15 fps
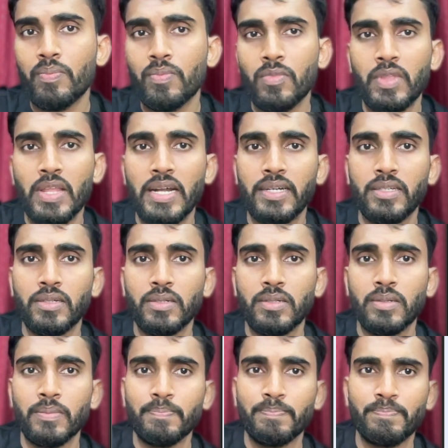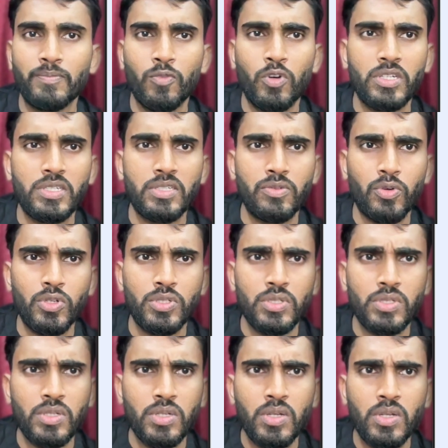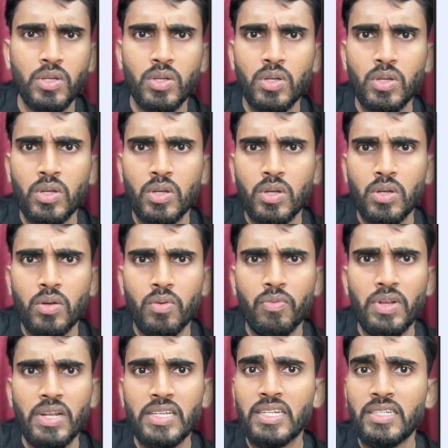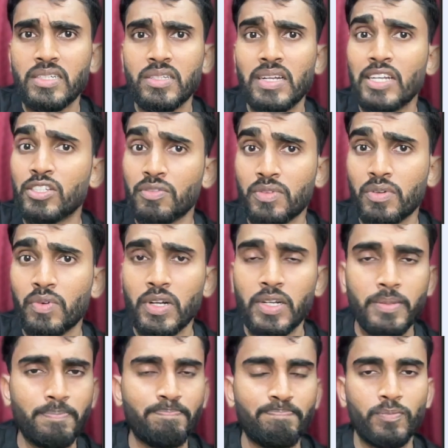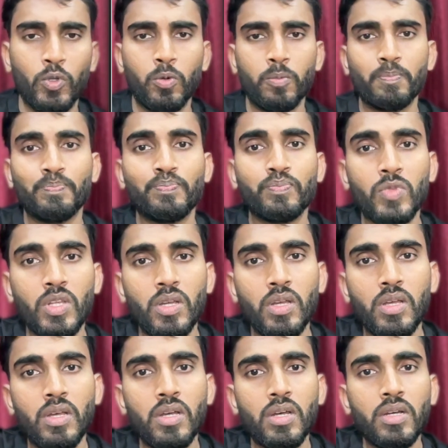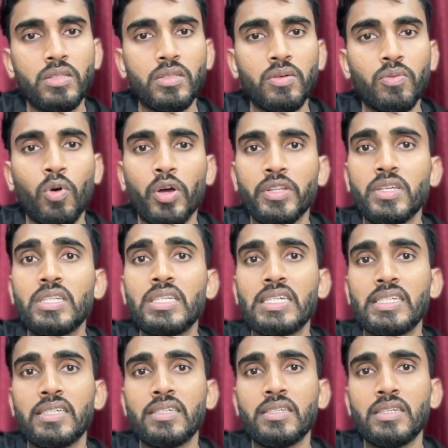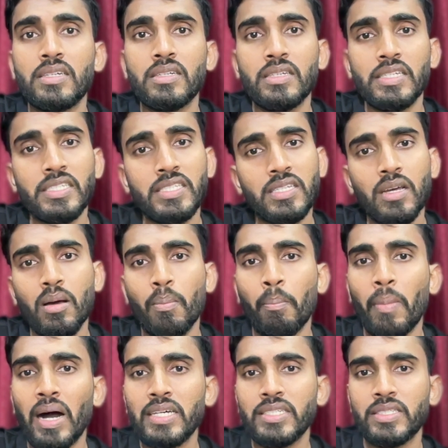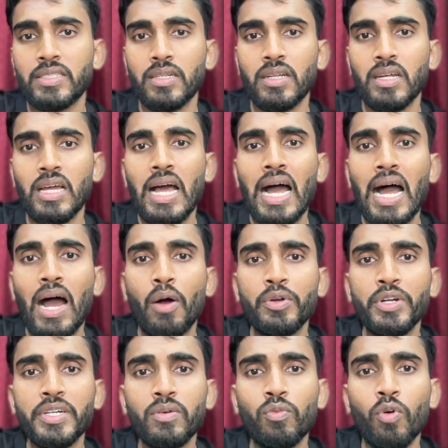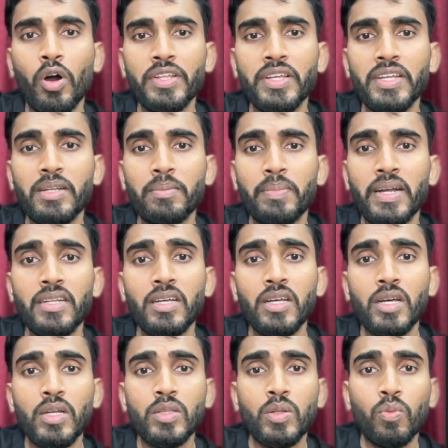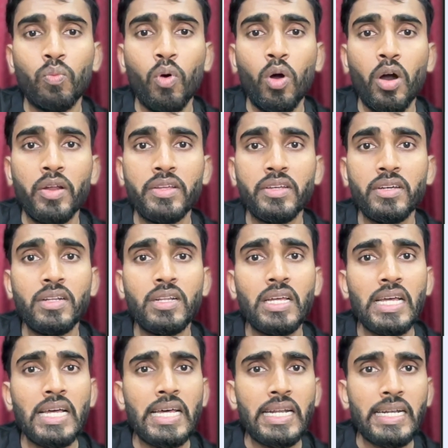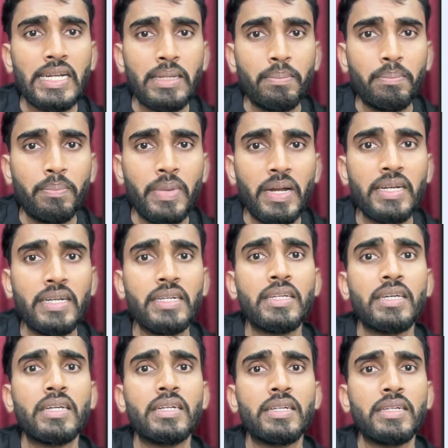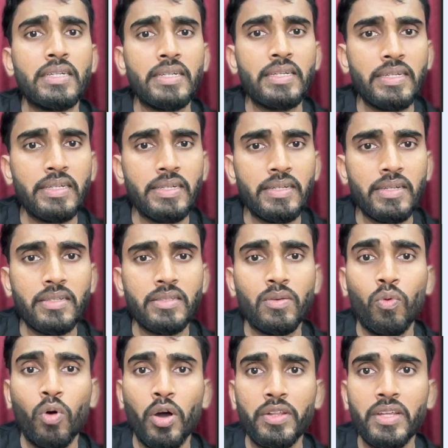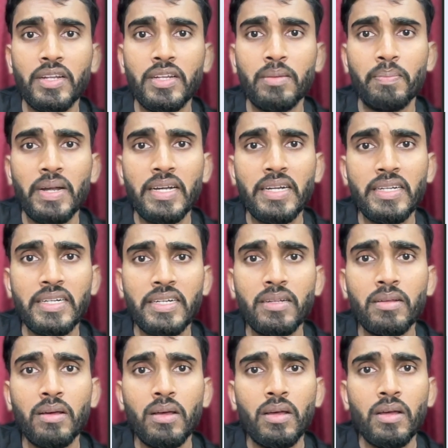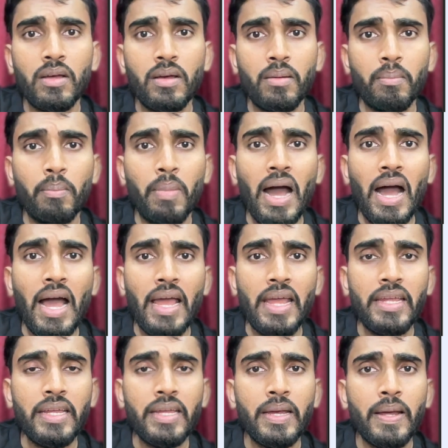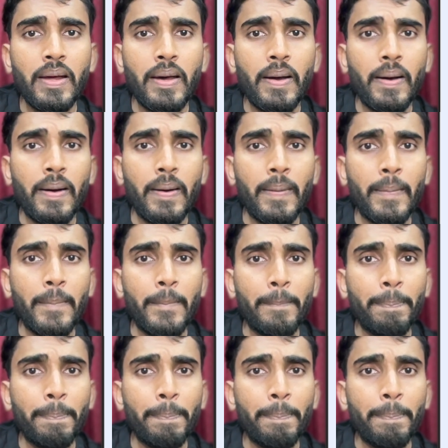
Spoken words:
that what it was, village and the rest of the world. No. The warrior killed his master. How did the warrior repent? The warrior repent. The warrior repented by um,